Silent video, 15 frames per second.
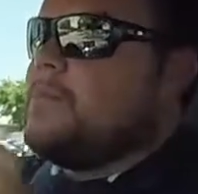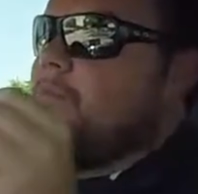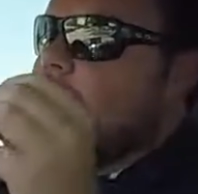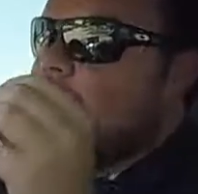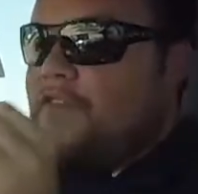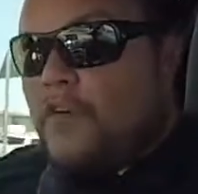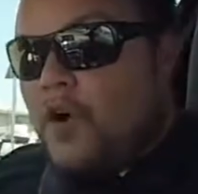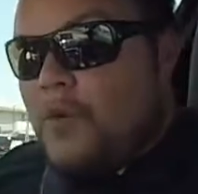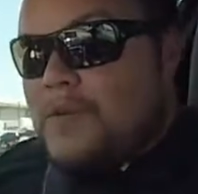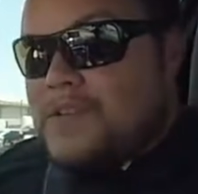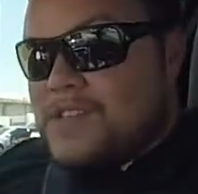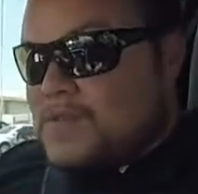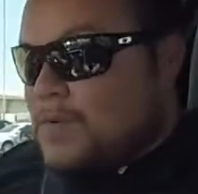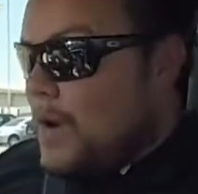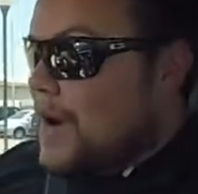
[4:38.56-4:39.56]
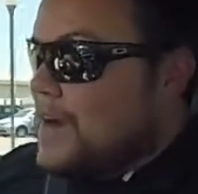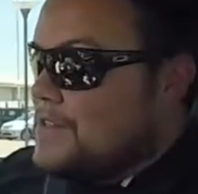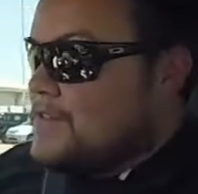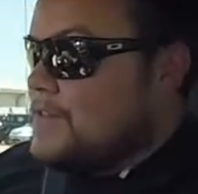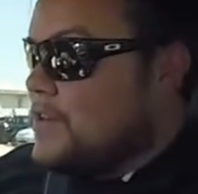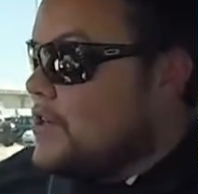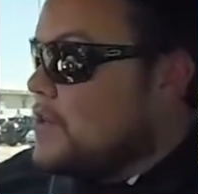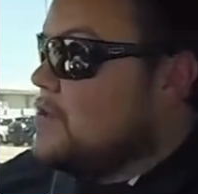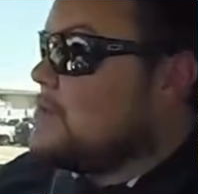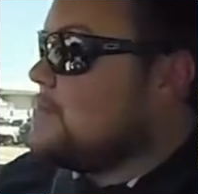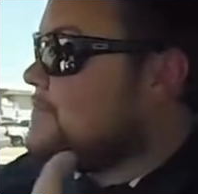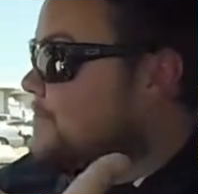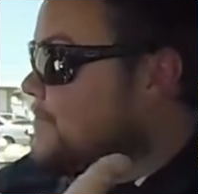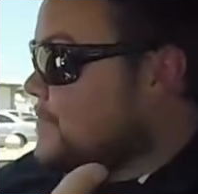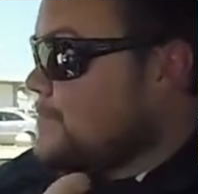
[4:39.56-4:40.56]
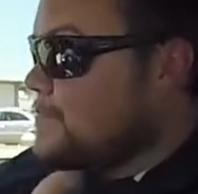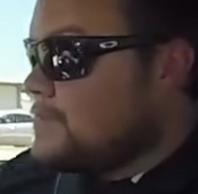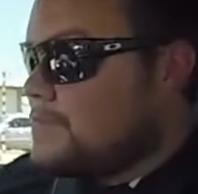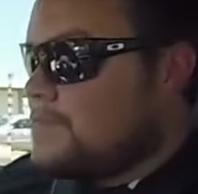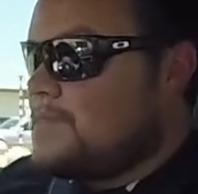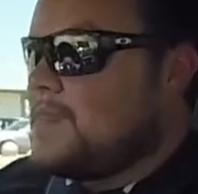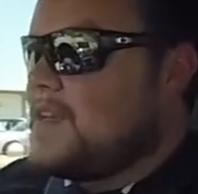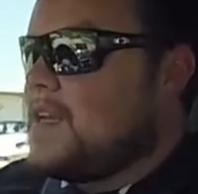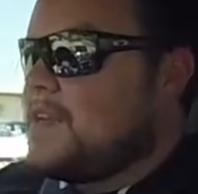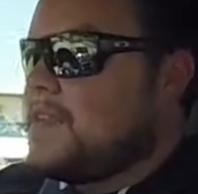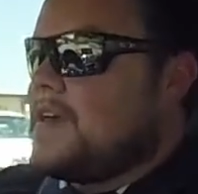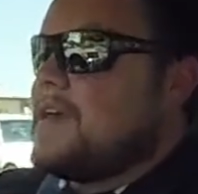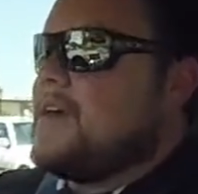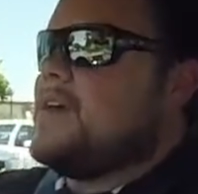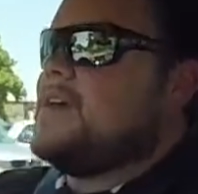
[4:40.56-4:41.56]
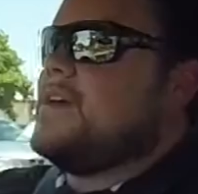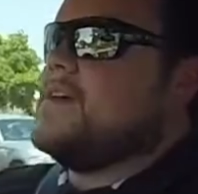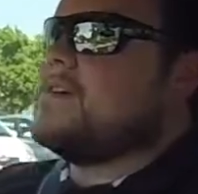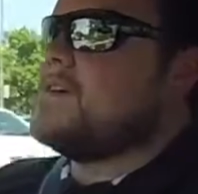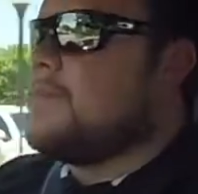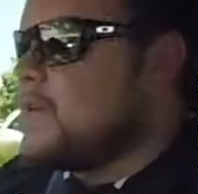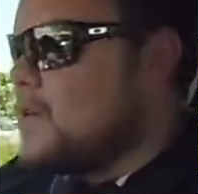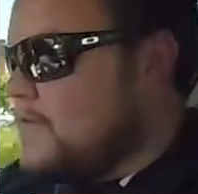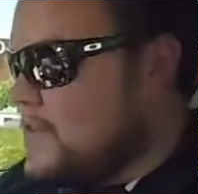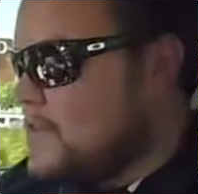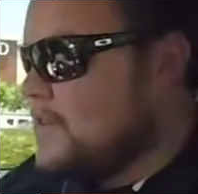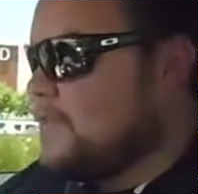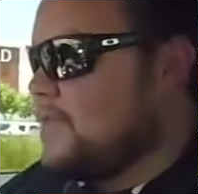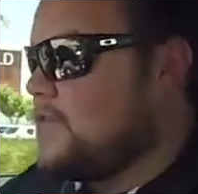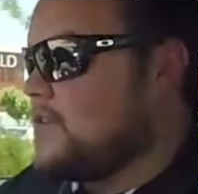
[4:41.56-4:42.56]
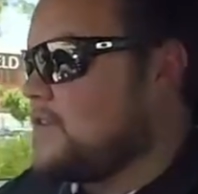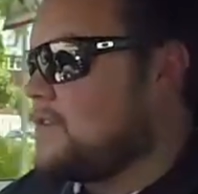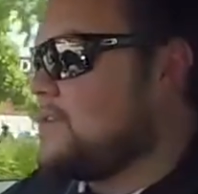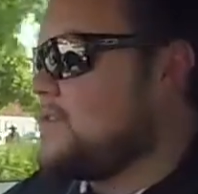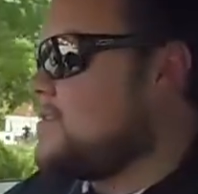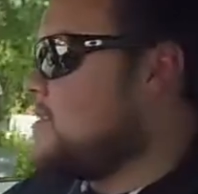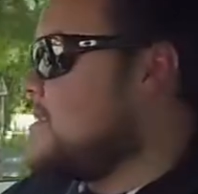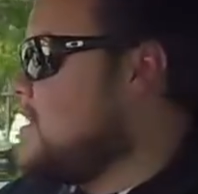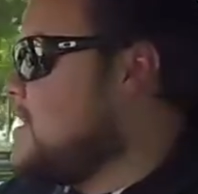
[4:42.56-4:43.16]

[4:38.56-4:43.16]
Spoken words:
Performance wise though, there is a bit of a difference.